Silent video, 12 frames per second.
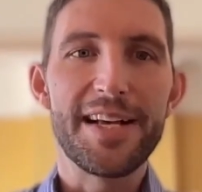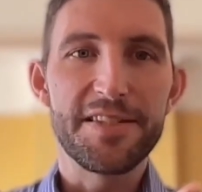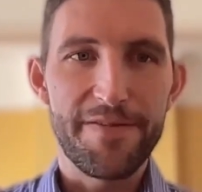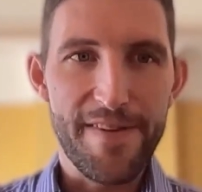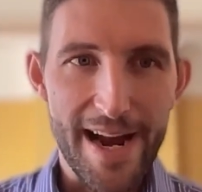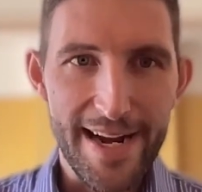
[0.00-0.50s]

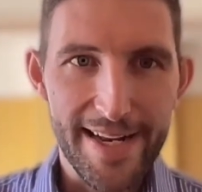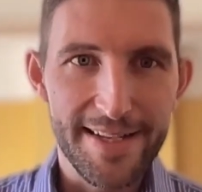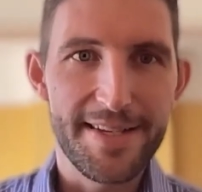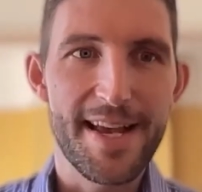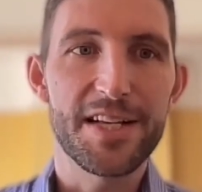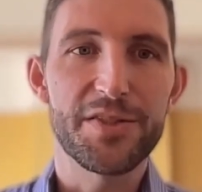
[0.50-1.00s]
as a
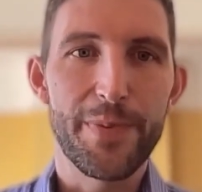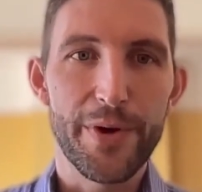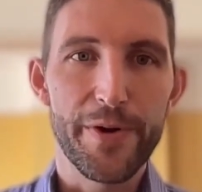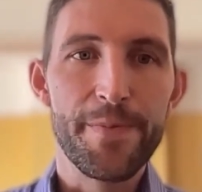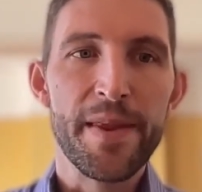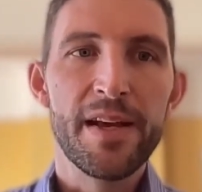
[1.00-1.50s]
finance
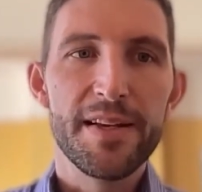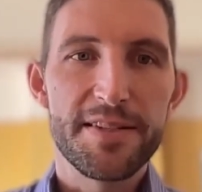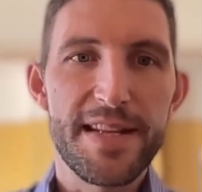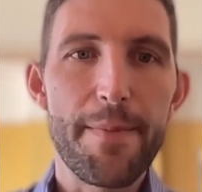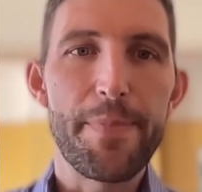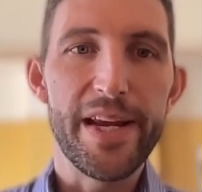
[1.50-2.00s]
expert,
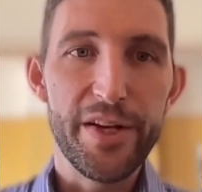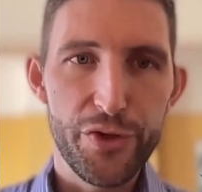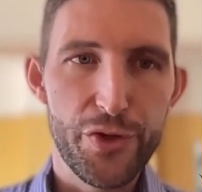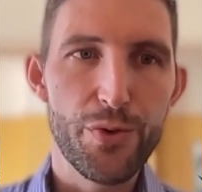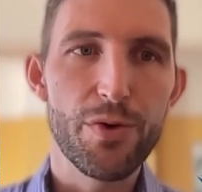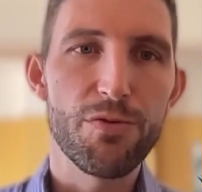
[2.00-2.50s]
step
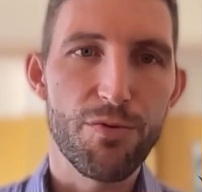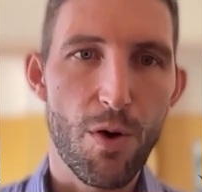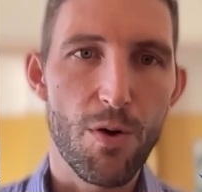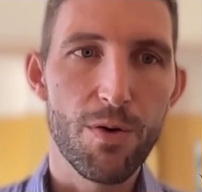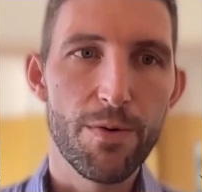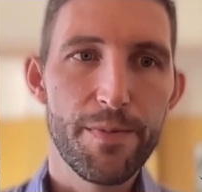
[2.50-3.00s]
into a
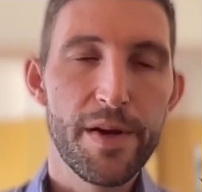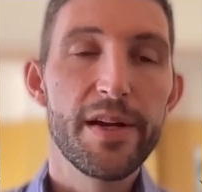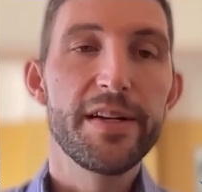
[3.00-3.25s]
role,